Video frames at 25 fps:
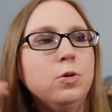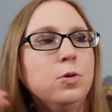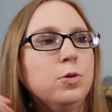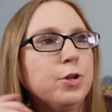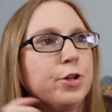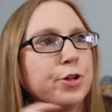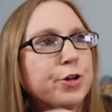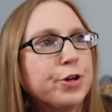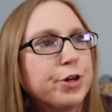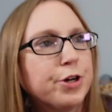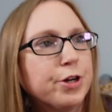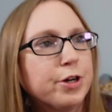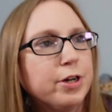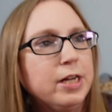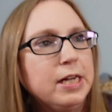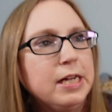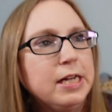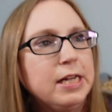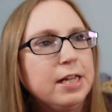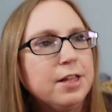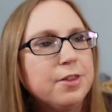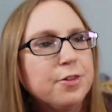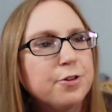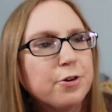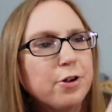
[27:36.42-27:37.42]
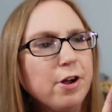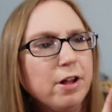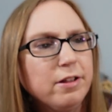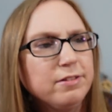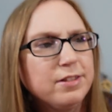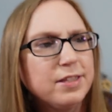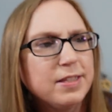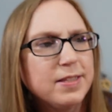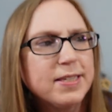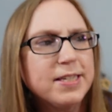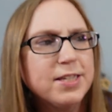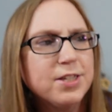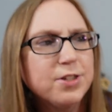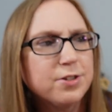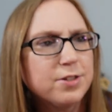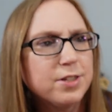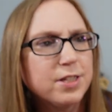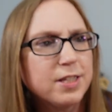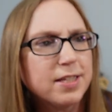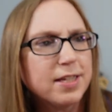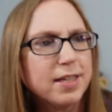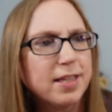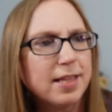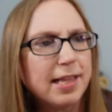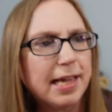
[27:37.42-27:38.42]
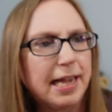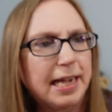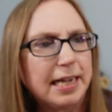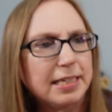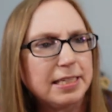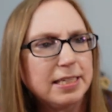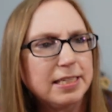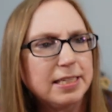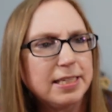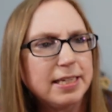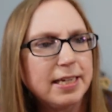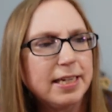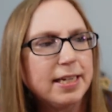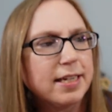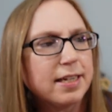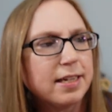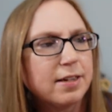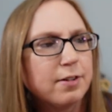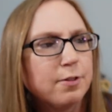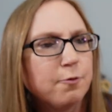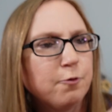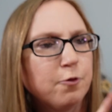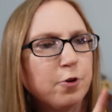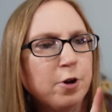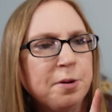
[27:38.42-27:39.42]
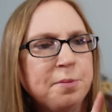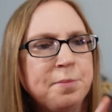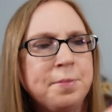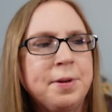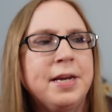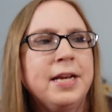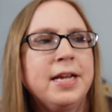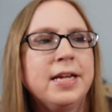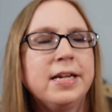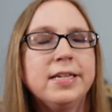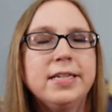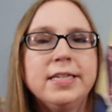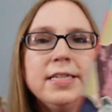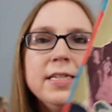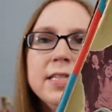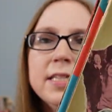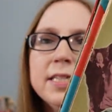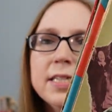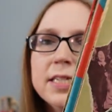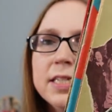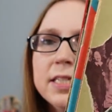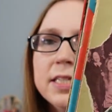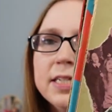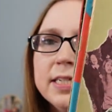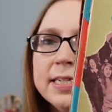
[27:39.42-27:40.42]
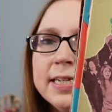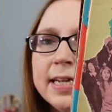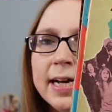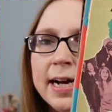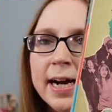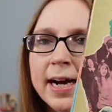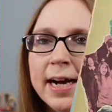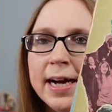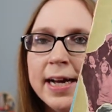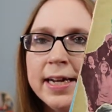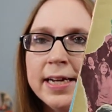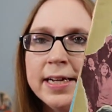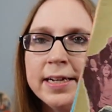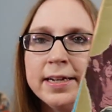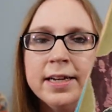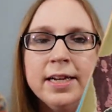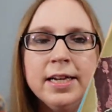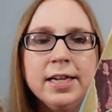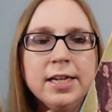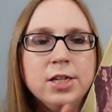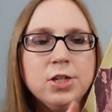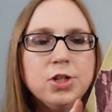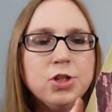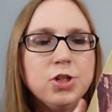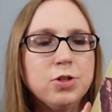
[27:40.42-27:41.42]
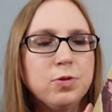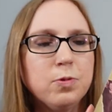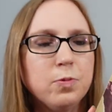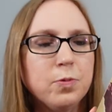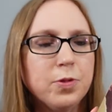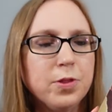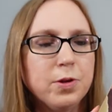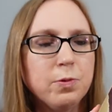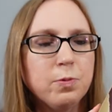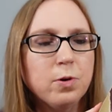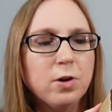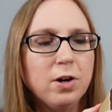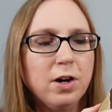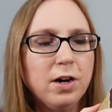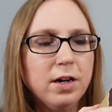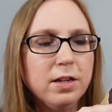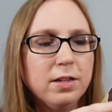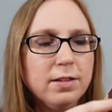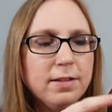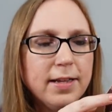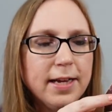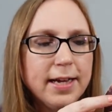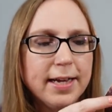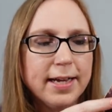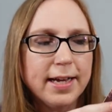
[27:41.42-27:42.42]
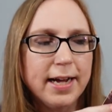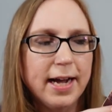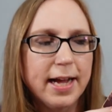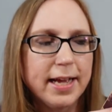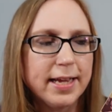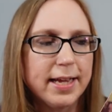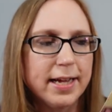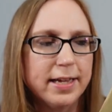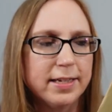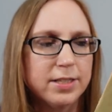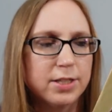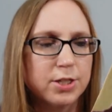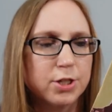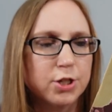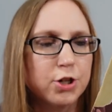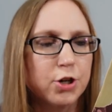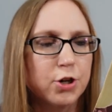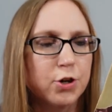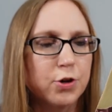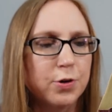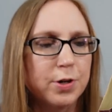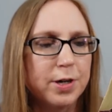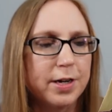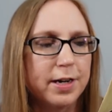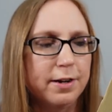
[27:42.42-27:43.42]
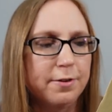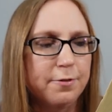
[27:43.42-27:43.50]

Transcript: older they're called Senior Scholastic from 1969. So they were all like, I guess, current